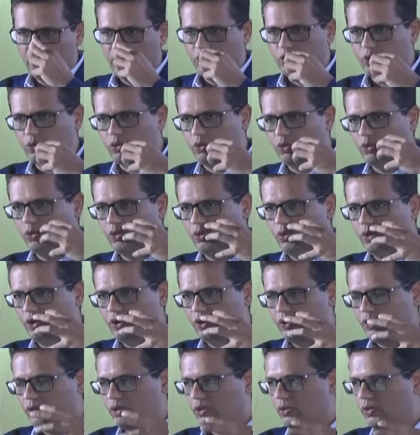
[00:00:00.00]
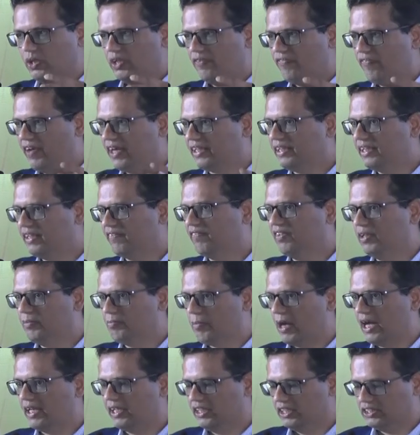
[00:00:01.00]
to, to effectively
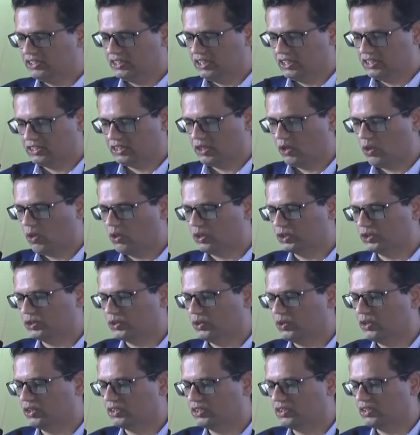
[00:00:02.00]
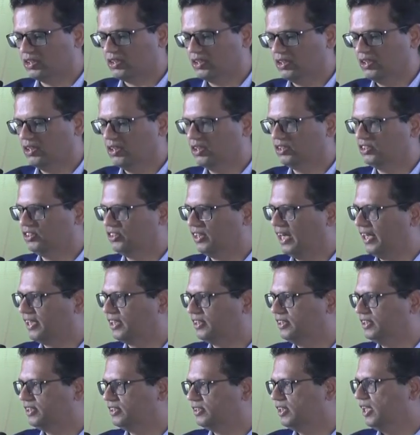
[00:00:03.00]
manage these long short uh,
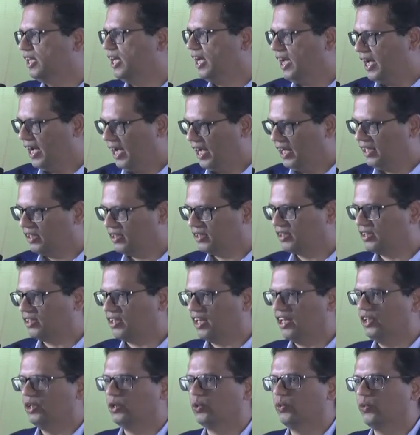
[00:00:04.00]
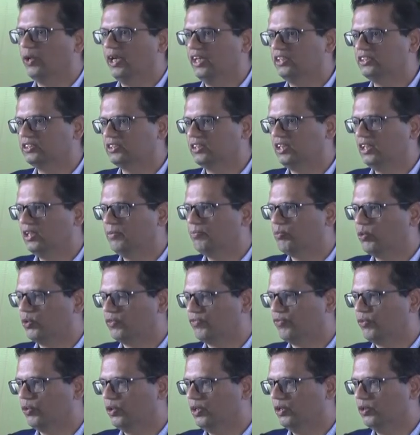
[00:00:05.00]
strategies and trying to hedge the
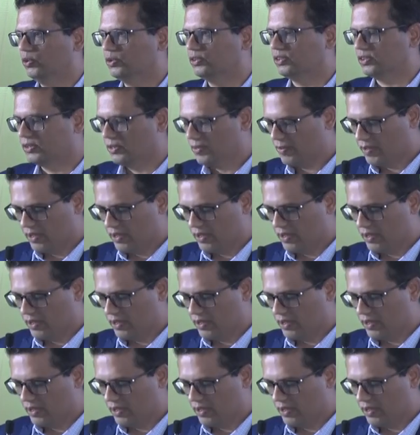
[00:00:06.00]
portfolios.